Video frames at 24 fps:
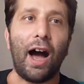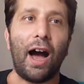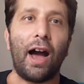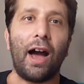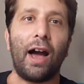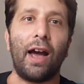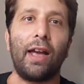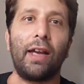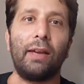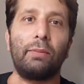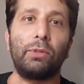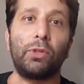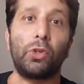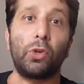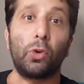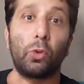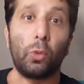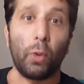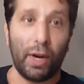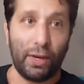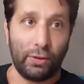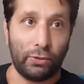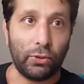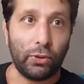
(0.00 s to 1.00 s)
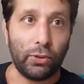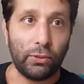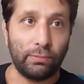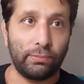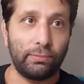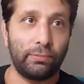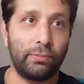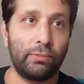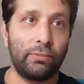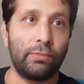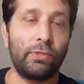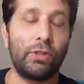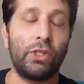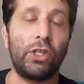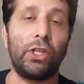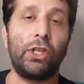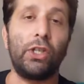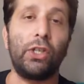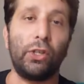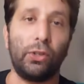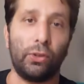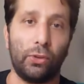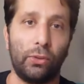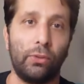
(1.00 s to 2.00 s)
I am so grateful to
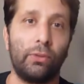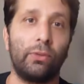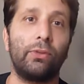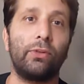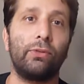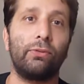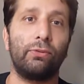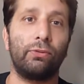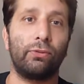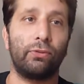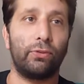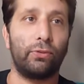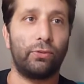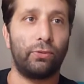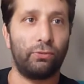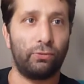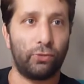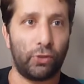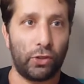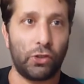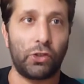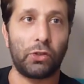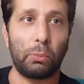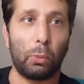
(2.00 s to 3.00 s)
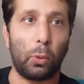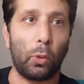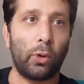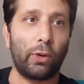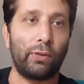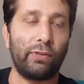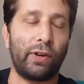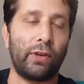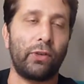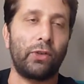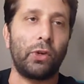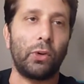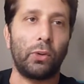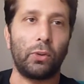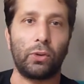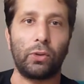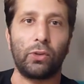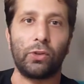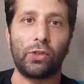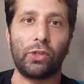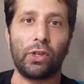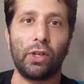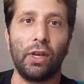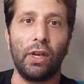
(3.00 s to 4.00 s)
you for the support of our
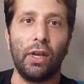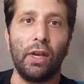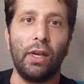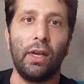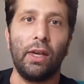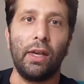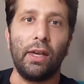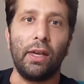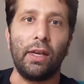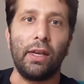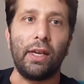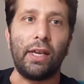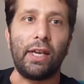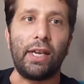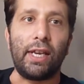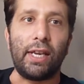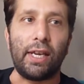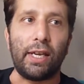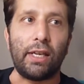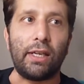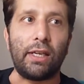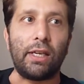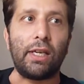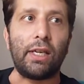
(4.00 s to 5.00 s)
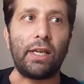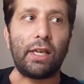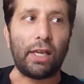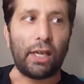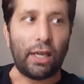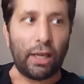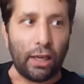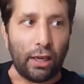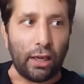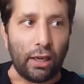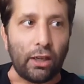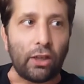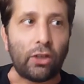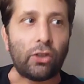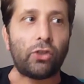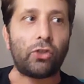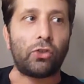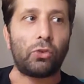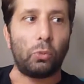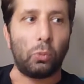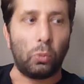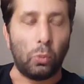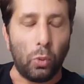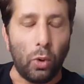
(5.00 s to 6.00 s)
donors. It is
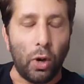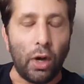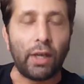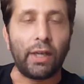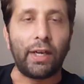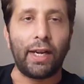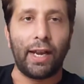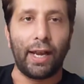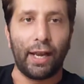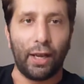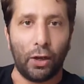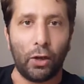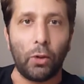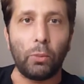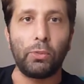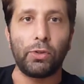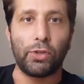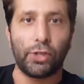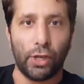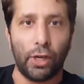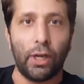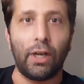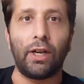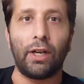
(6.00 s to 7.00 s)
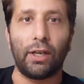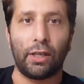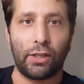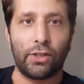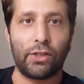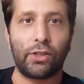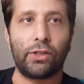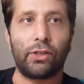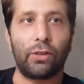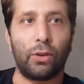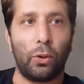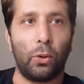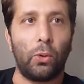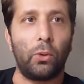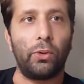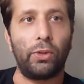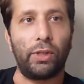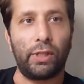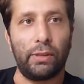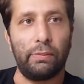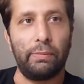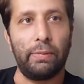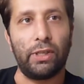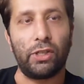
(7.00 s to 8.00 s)
what helps us hold
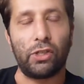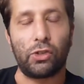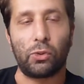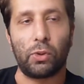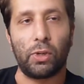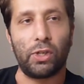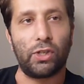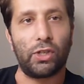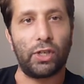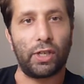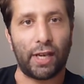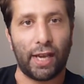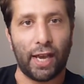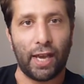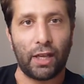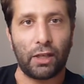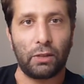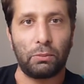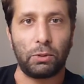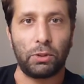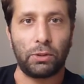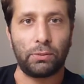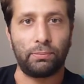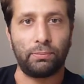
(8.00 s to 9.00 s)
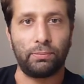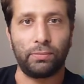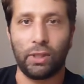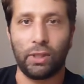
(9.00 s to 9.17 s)
the administration accountable.